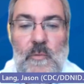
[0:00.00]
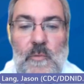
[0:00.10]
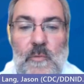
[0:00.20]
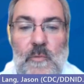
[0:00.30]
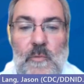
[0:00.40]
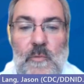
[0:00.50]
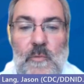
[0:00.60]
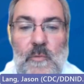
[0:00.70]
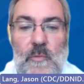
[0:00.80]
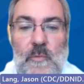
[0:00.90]
open their
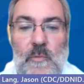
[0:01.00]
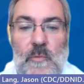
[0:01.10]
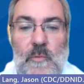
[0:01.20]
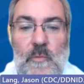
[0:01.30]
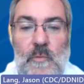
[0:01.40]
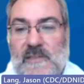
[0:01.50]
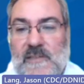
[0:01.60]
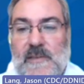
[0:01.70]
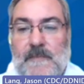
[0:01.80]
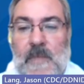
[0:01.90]
doors to their
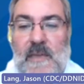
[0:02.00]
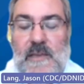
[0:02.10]
patrons.